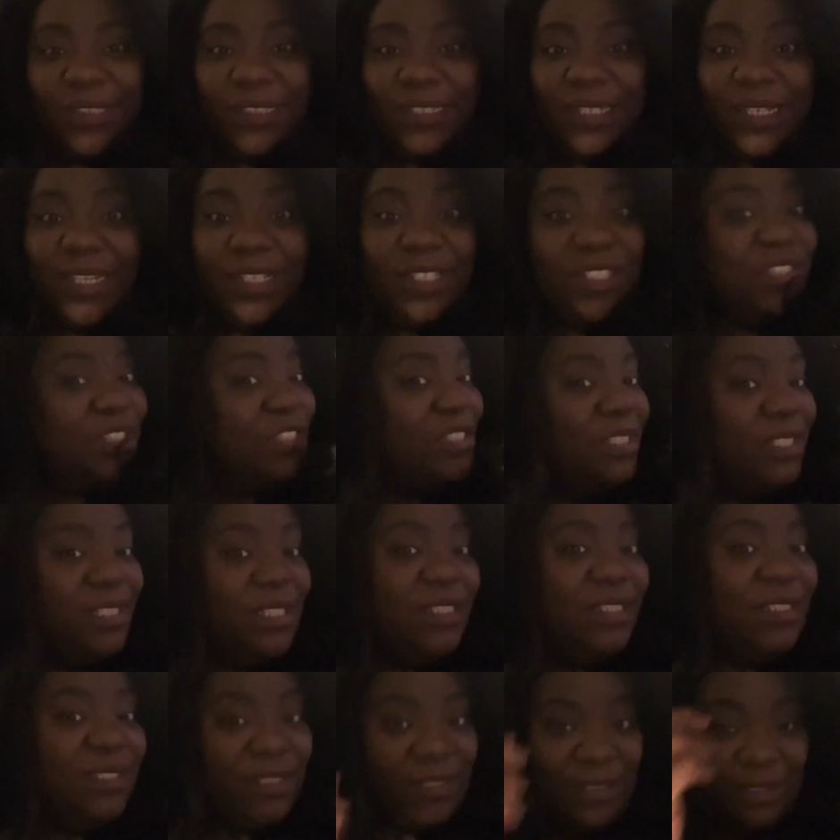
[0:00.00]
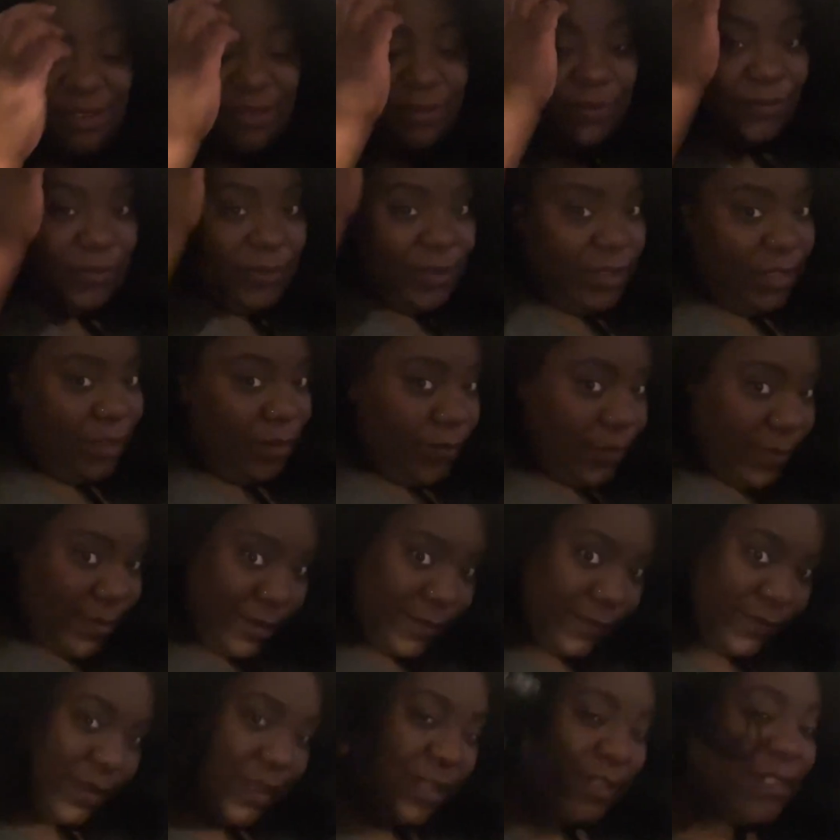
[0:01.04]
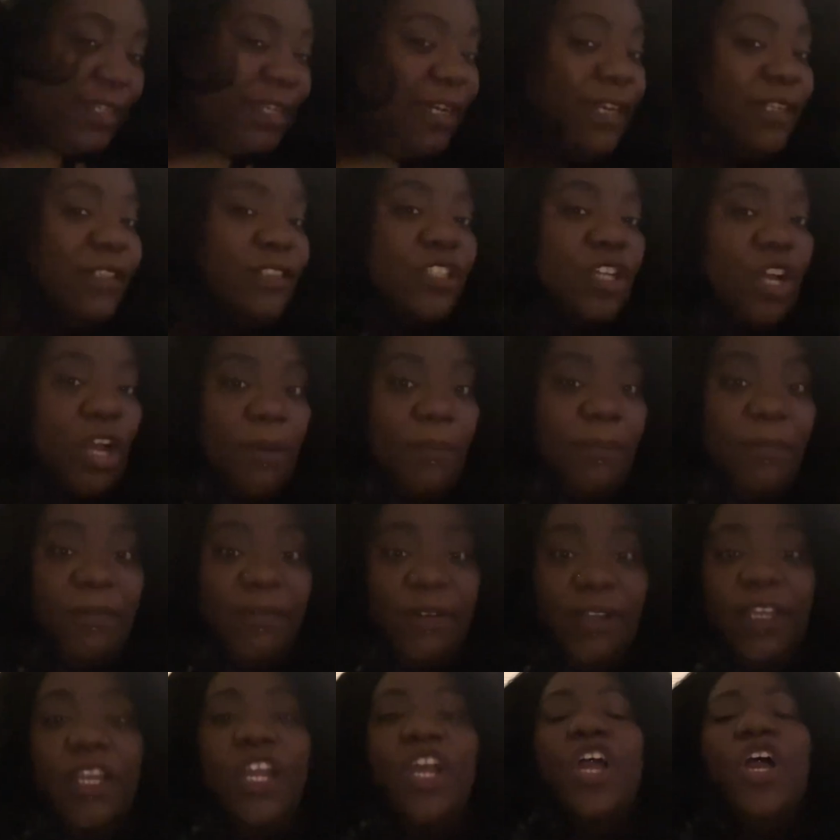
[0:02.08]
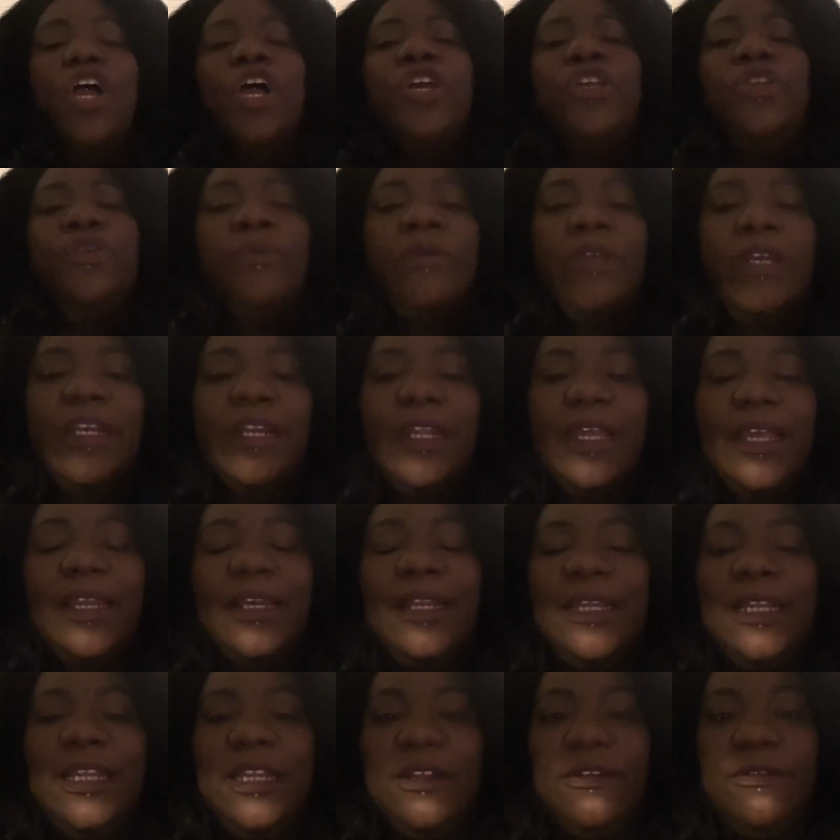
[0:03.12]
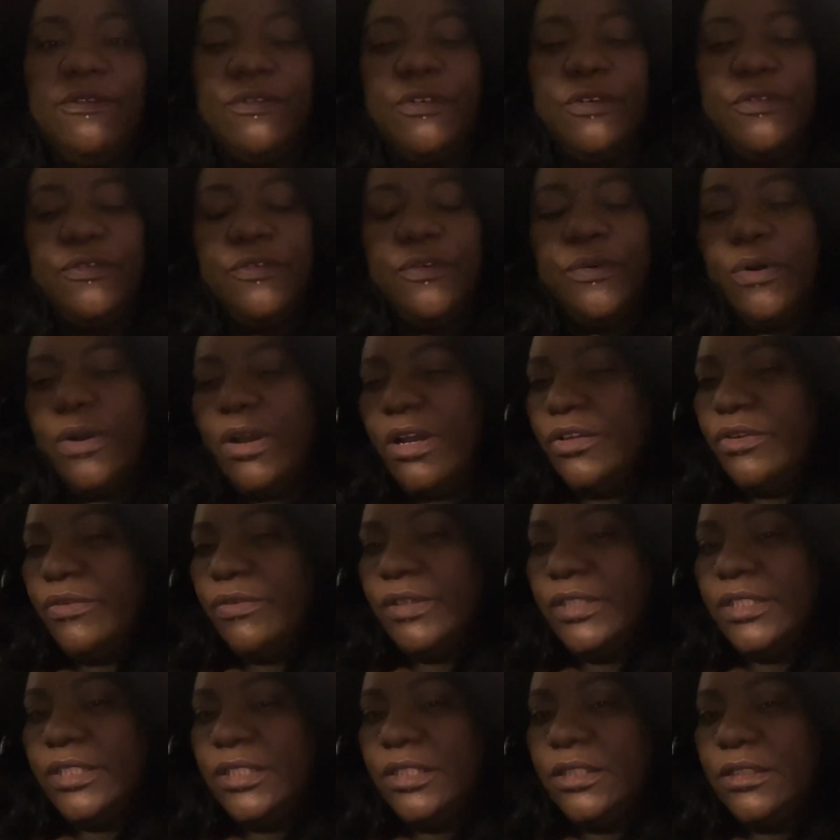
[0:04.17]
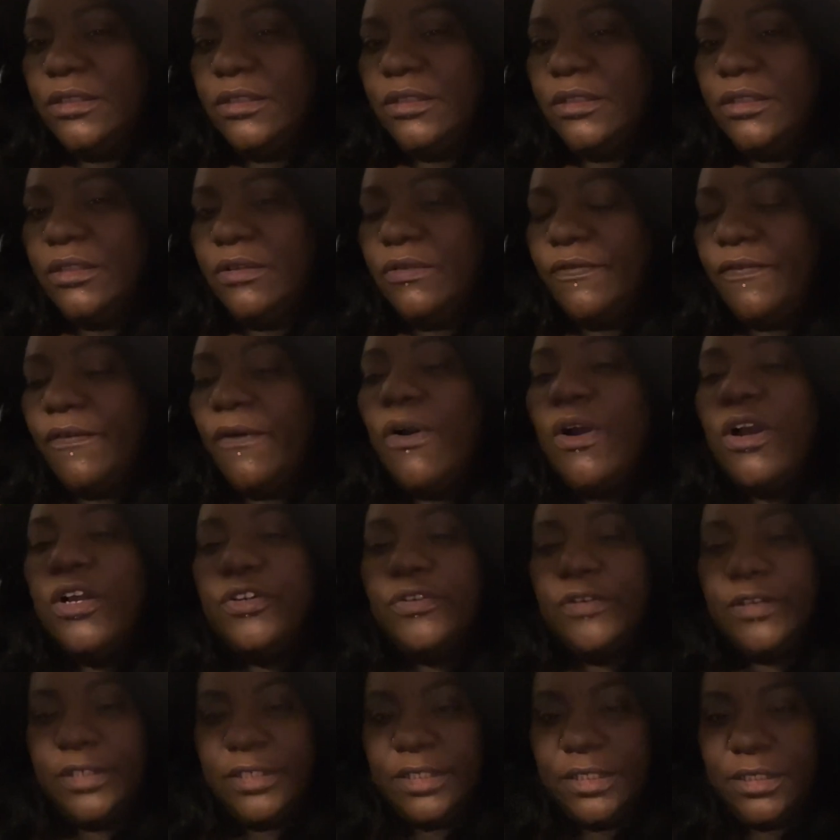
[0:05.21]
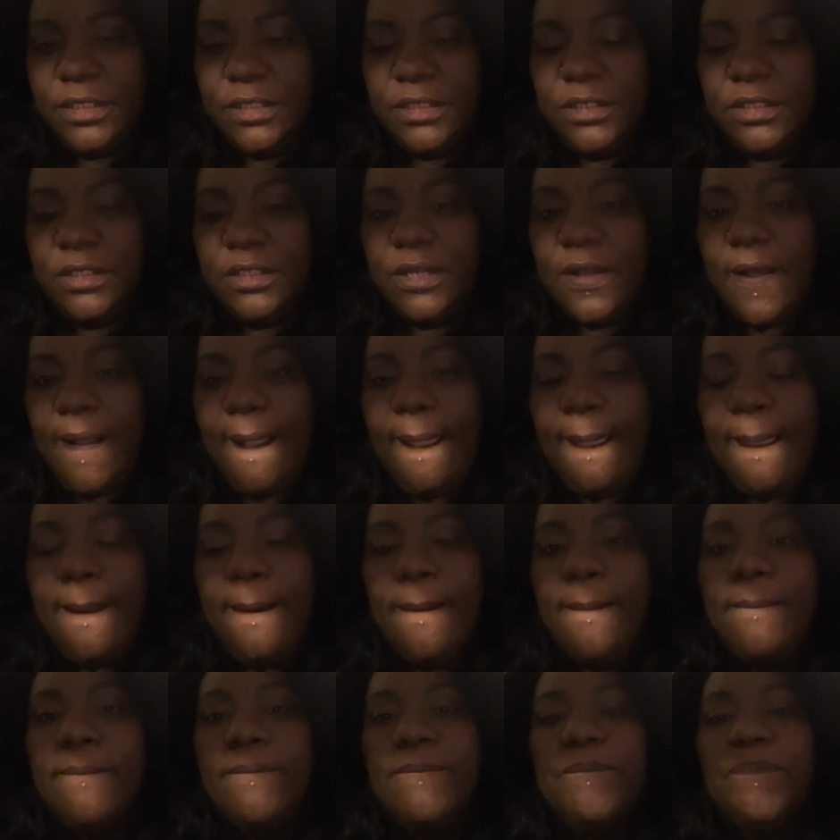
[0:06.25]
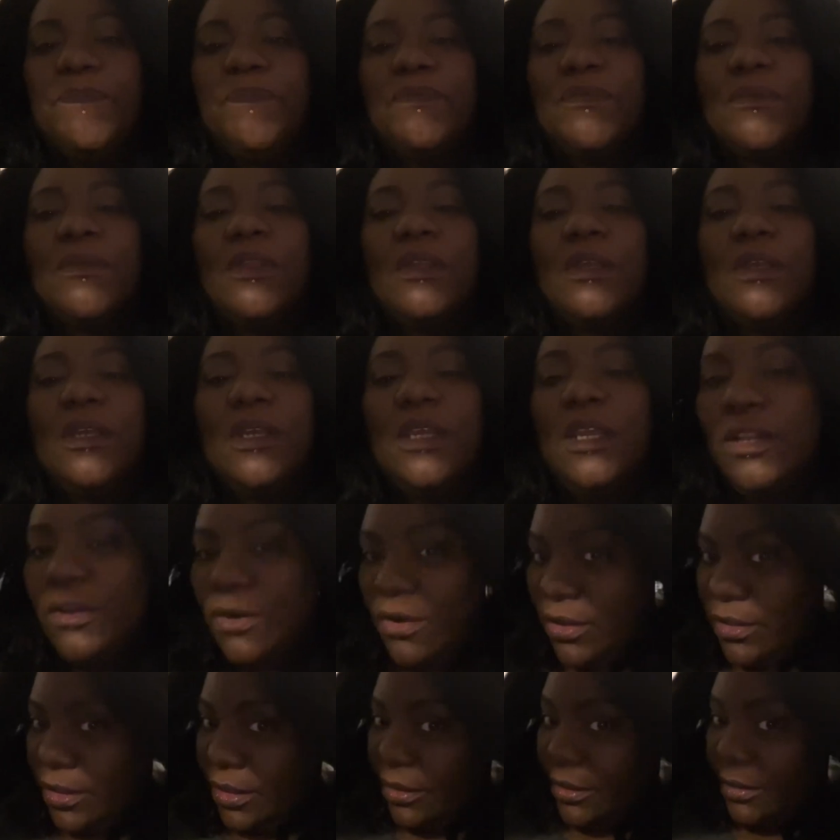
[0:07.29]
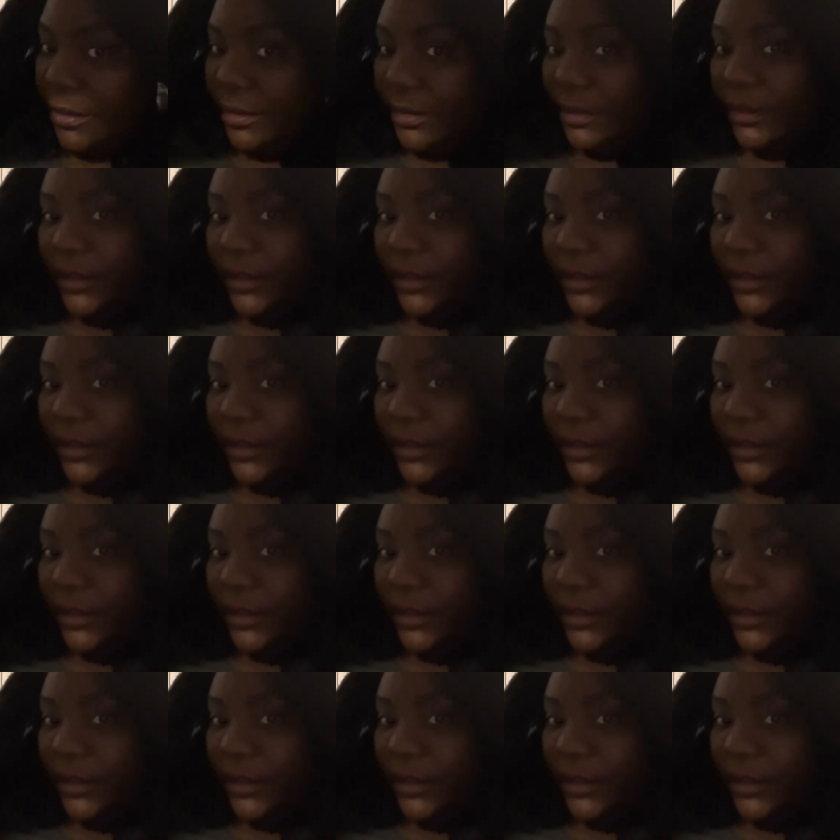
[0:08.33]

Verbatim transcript: And she's really weird. And then on top of it, you can add heat for 400, 400 um, heat on her